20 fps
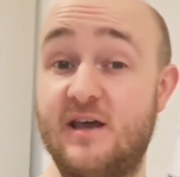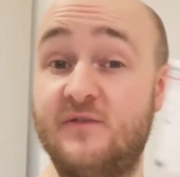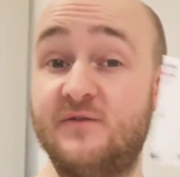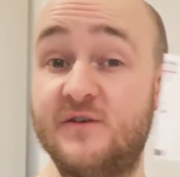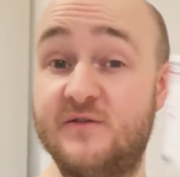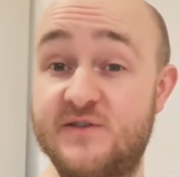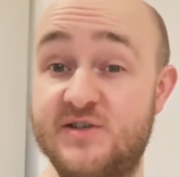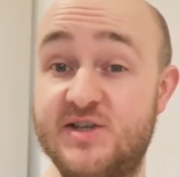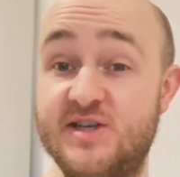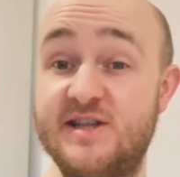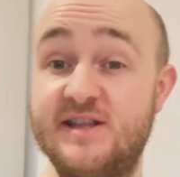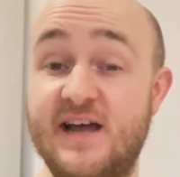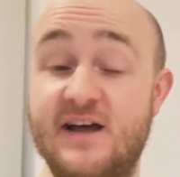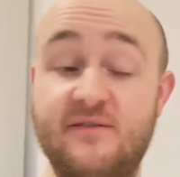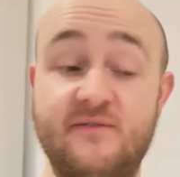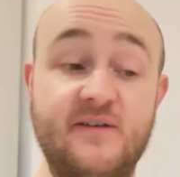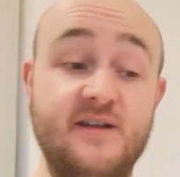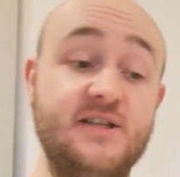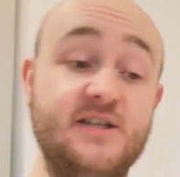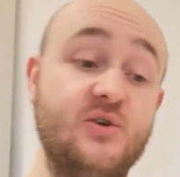if you've seen
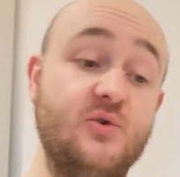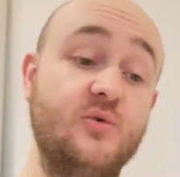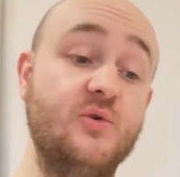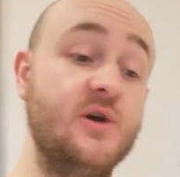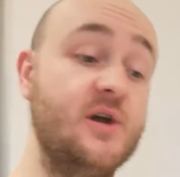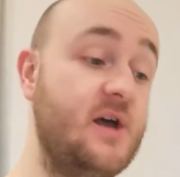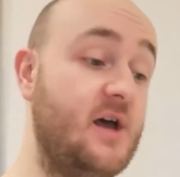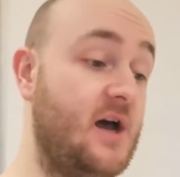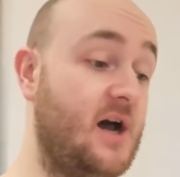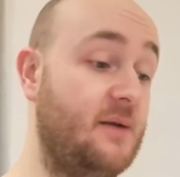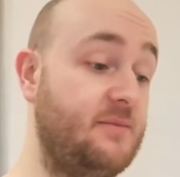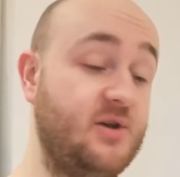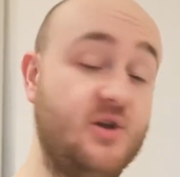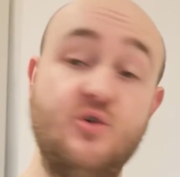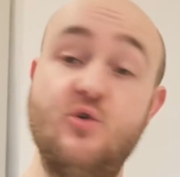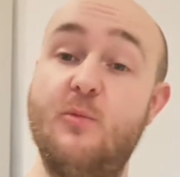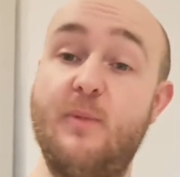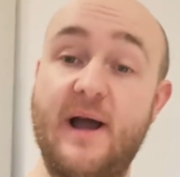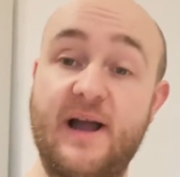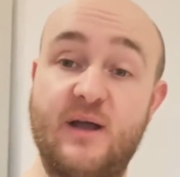that video. You can
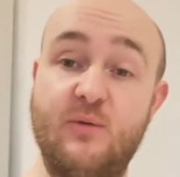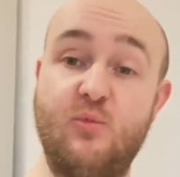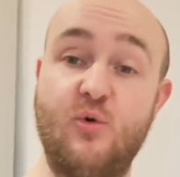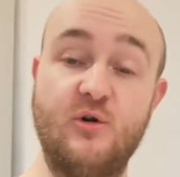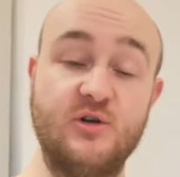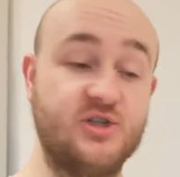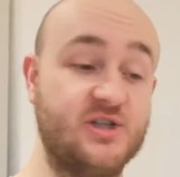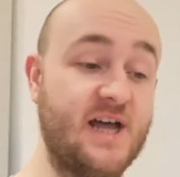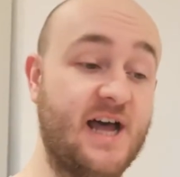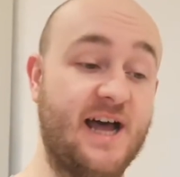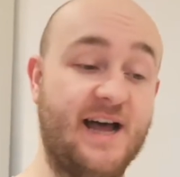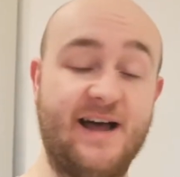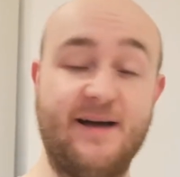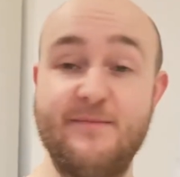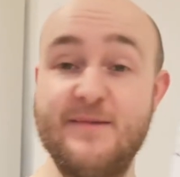go back and watch that.